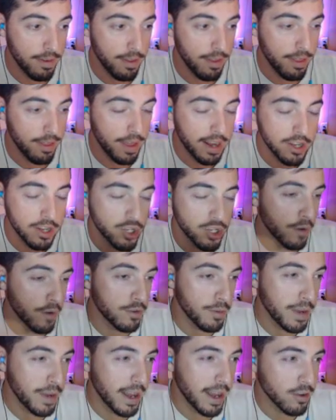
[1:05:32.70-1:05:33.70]
they deserve
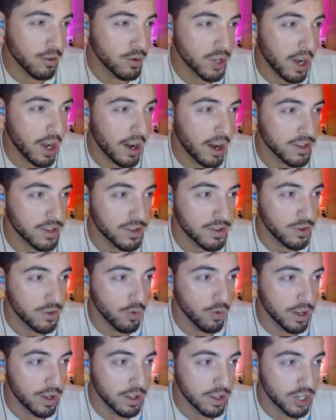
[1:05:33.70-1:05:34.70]
to be at those odds to
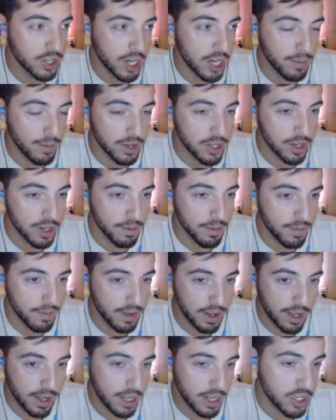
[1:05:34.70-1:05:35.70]
win the championship.
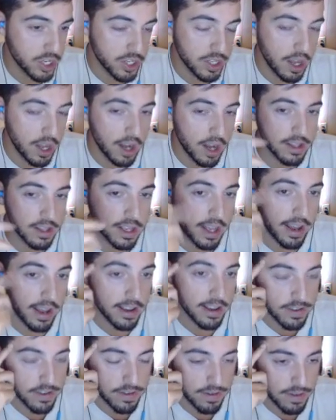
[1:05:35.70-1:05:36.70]
It's just not the
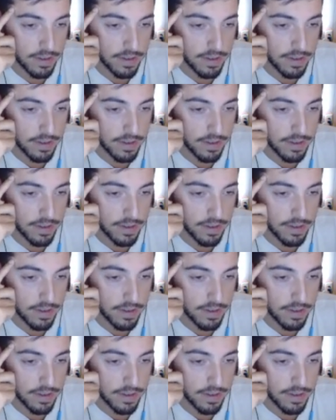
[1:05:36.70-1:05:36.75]
case.